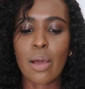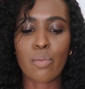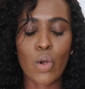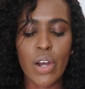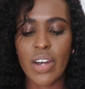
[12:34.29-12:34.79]

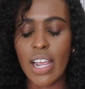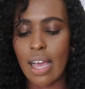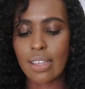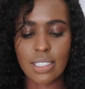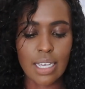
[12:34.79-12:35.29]
I'm wearing
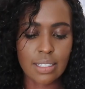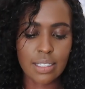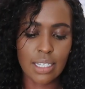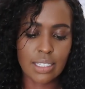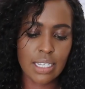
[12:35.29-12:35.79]
a size
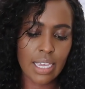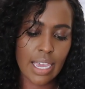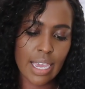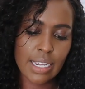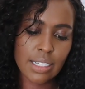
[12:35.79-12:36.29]

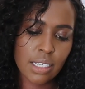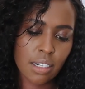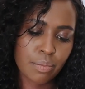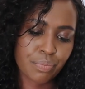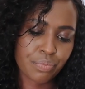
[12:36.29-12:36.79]
38.